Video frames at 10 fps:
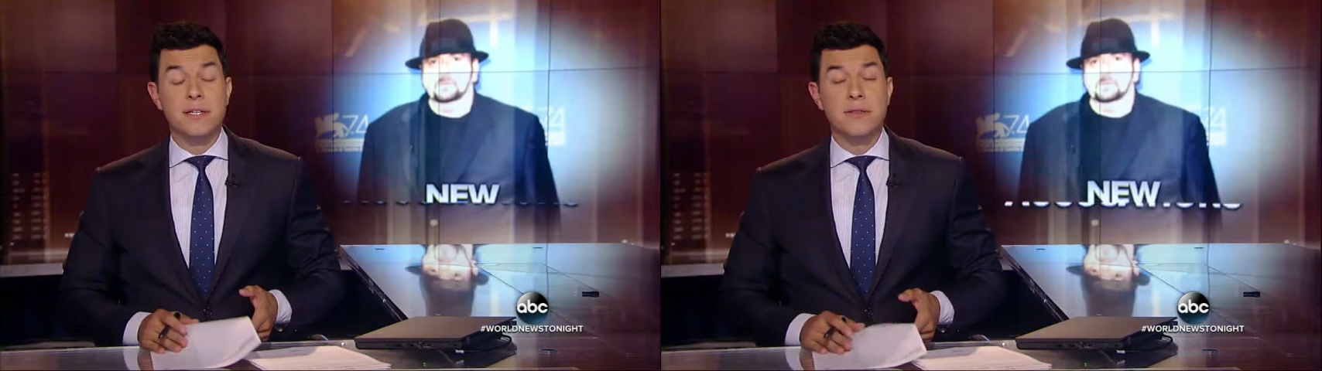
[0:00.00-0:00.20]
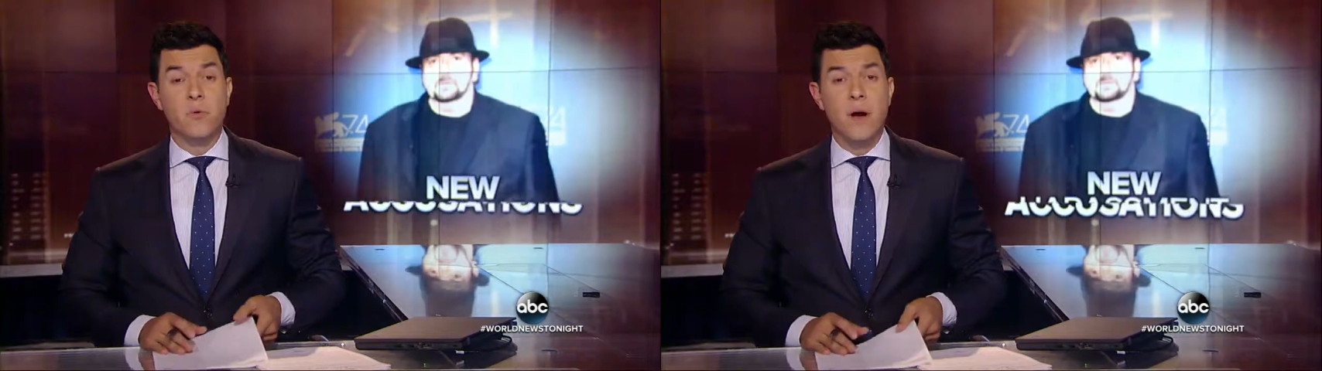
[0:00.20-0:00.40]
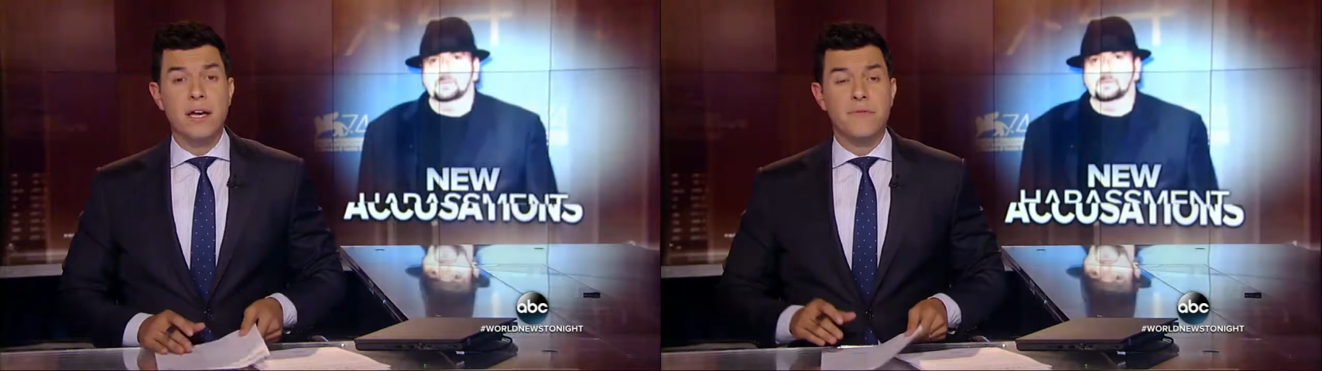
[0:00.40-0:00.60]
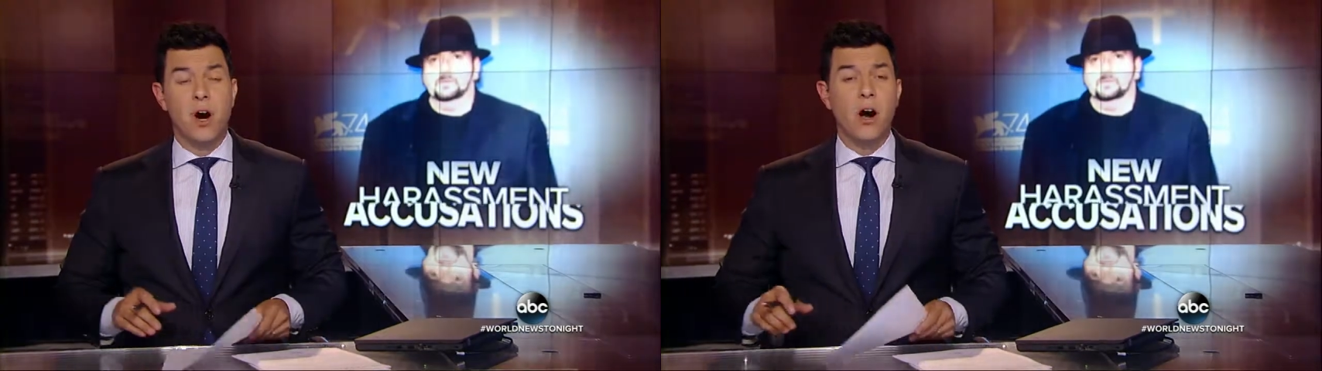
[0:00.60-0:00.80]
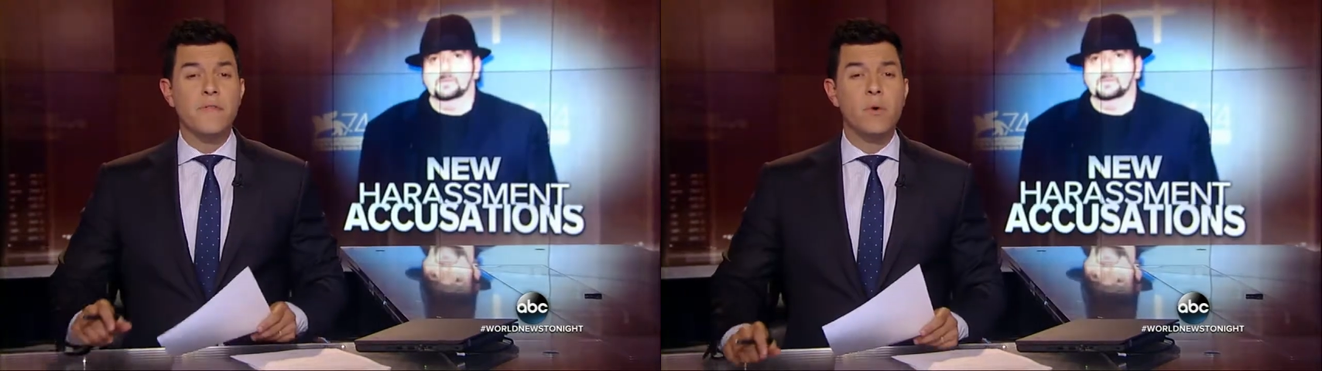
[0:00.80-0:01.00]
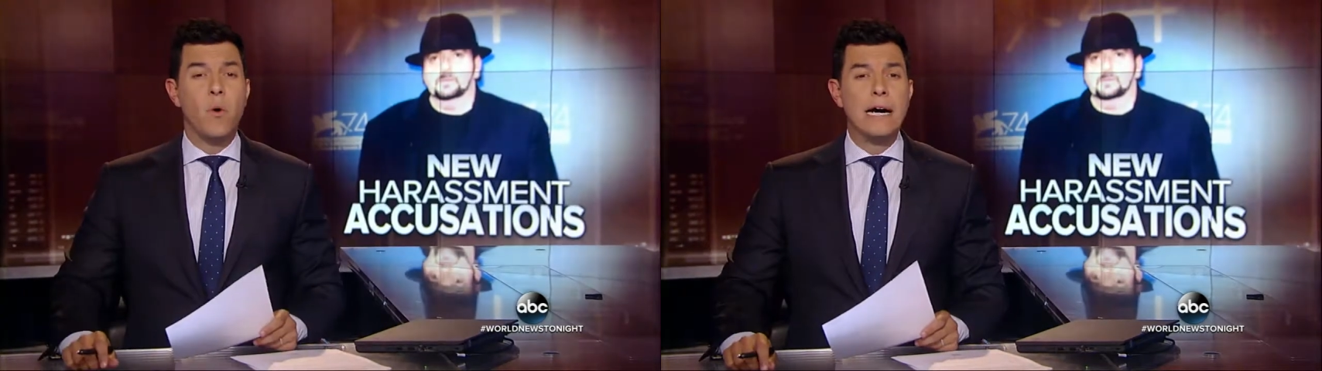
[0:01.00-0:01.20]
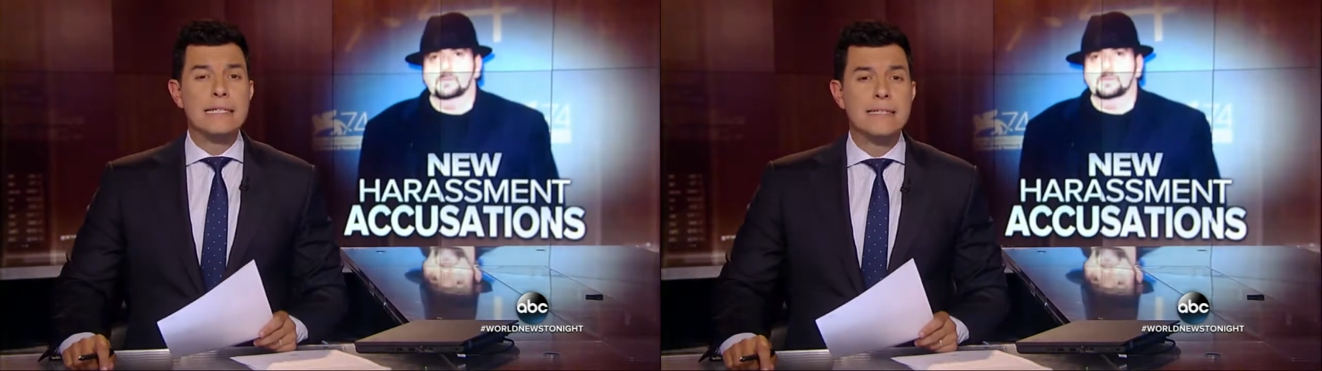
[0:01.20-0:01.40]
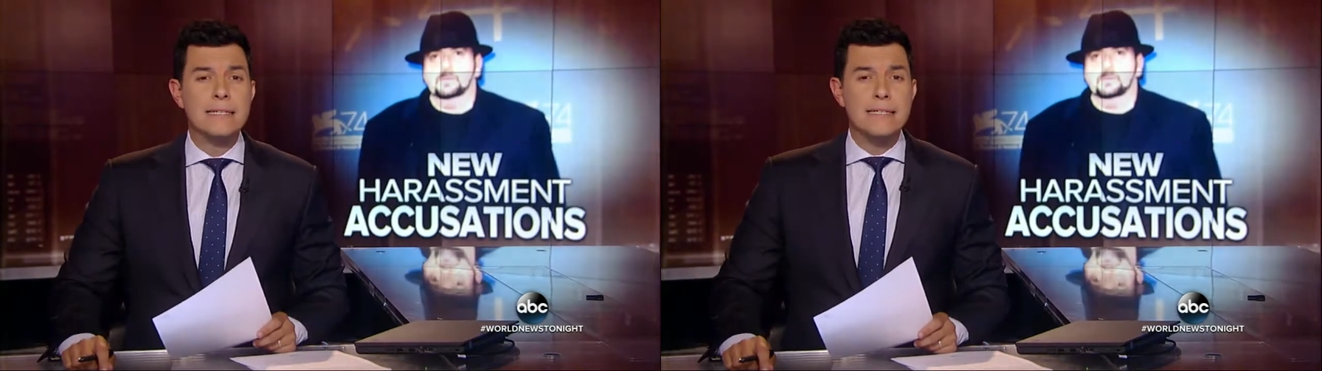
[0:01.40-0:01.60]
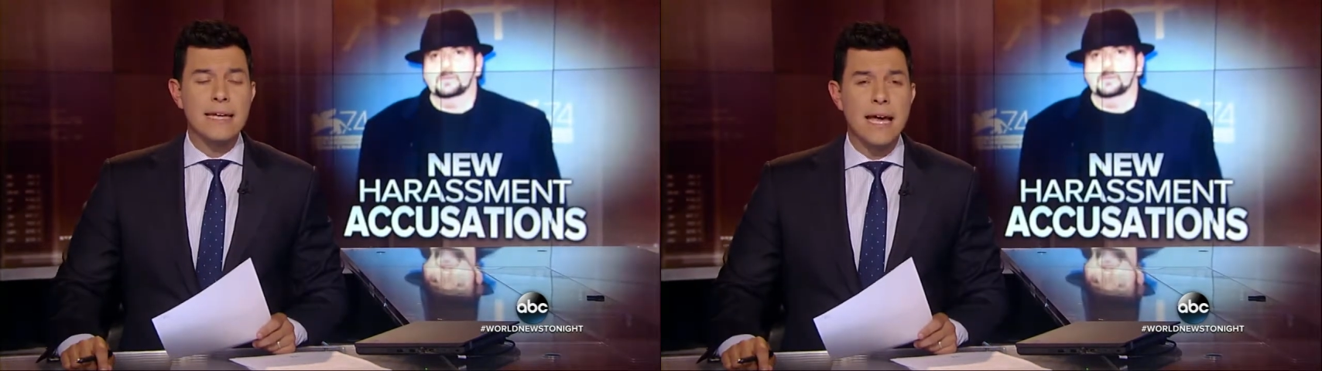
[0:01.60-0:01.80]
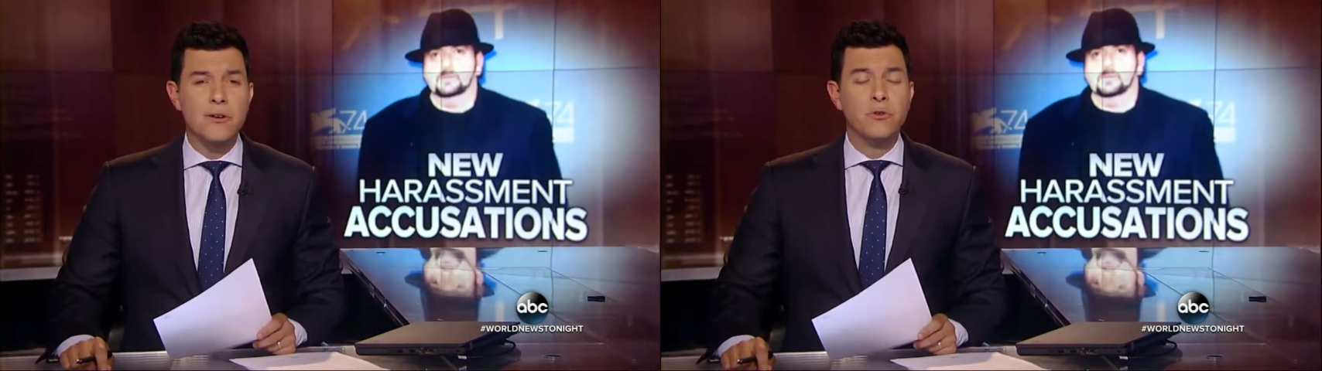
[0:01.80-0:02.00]
Speaker 1: In the wake of the Harvey Weinstein
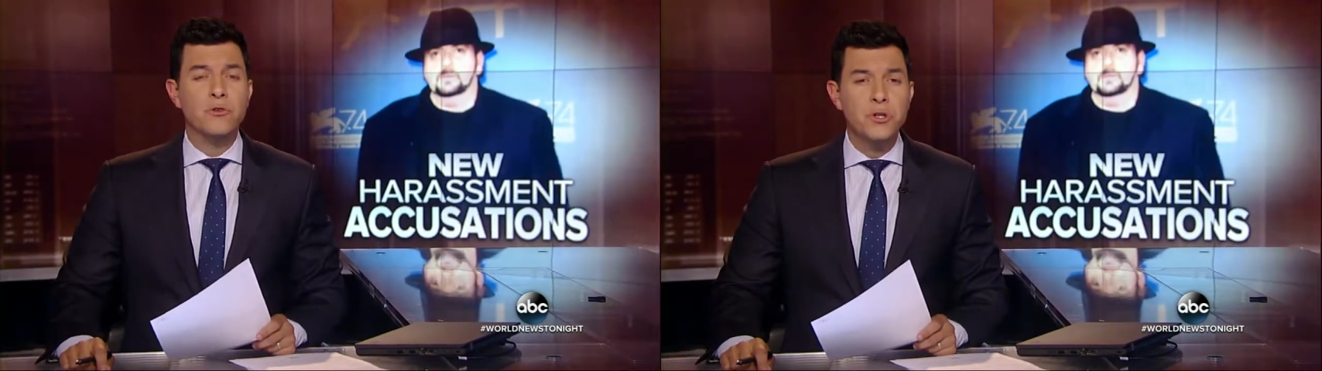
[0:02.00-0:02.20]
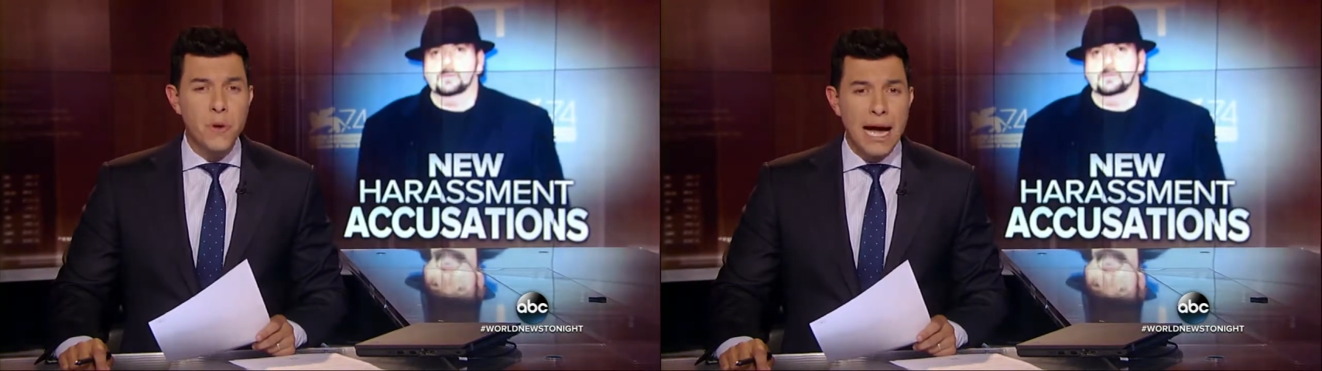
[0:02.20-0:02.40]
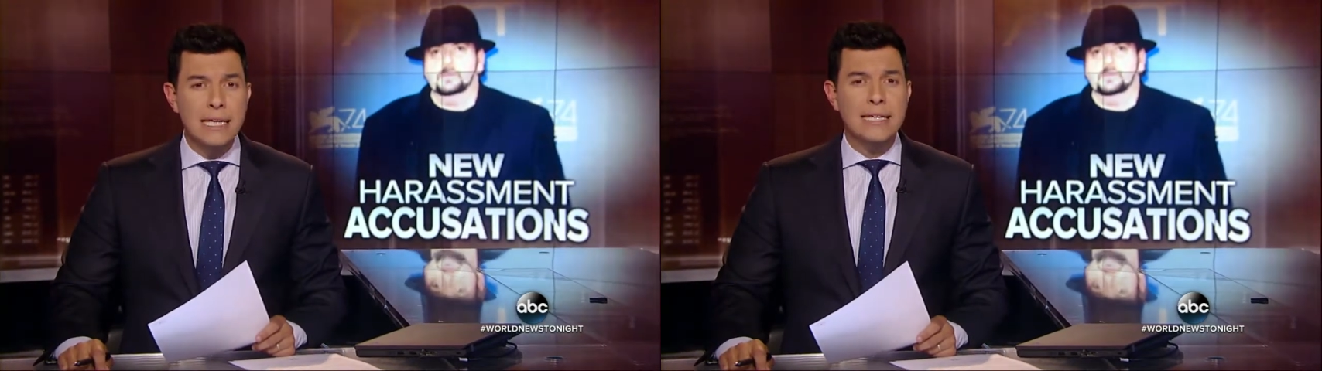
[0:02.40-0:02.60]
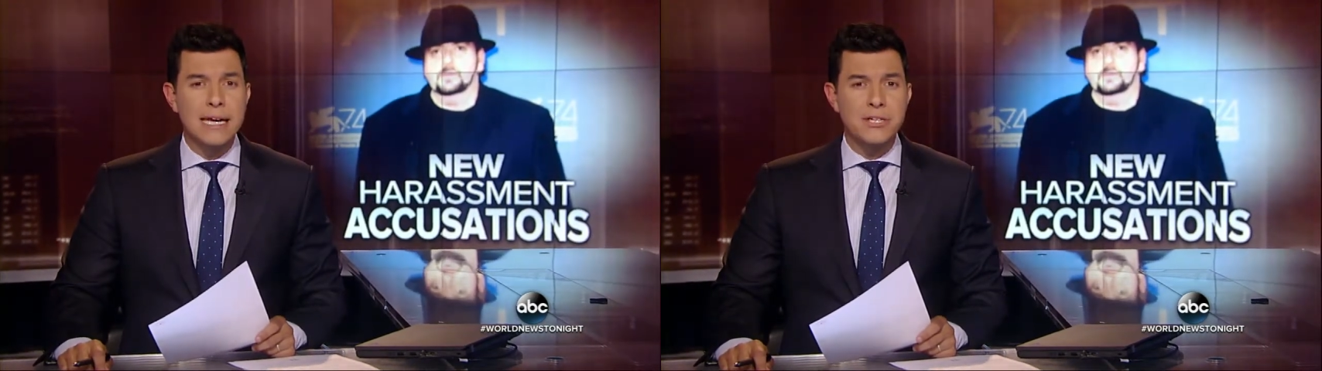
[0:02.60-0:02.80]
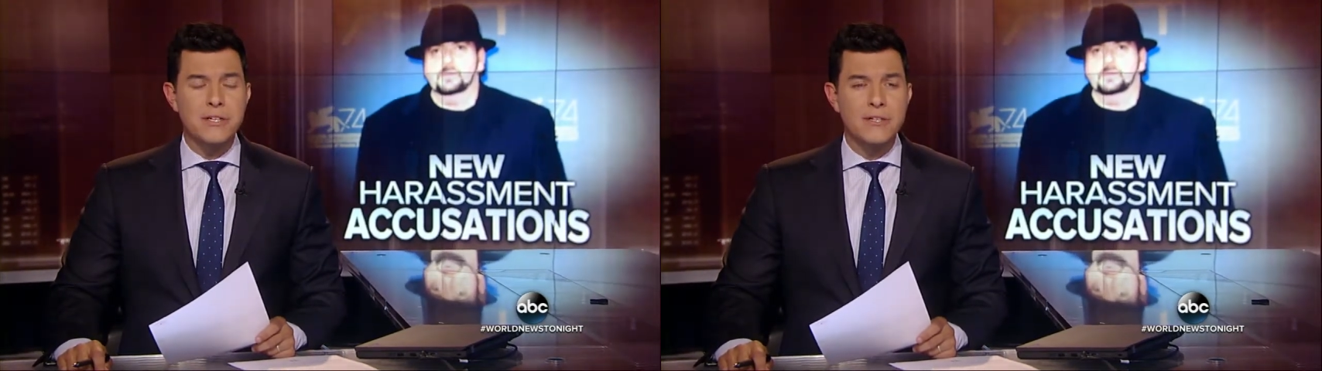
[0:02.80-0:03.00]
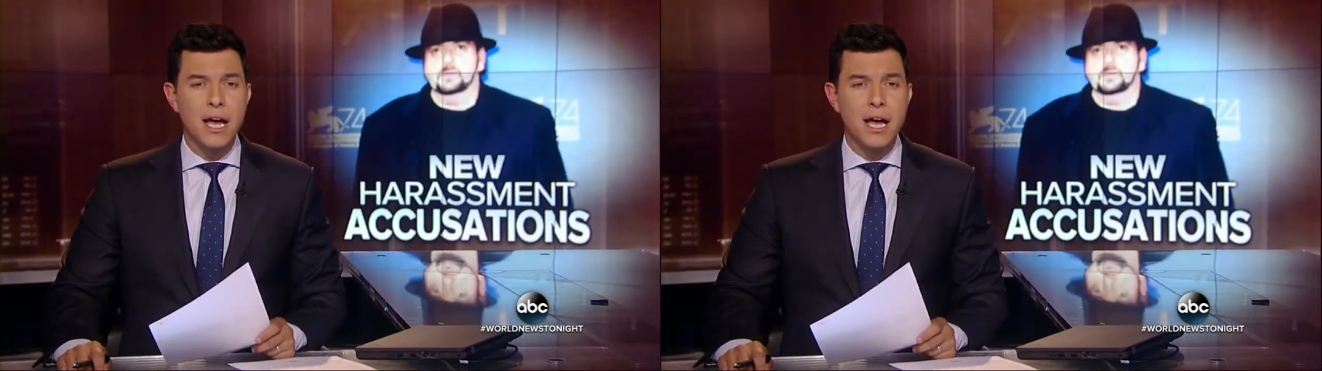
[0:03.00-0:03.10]
scandal, new allegations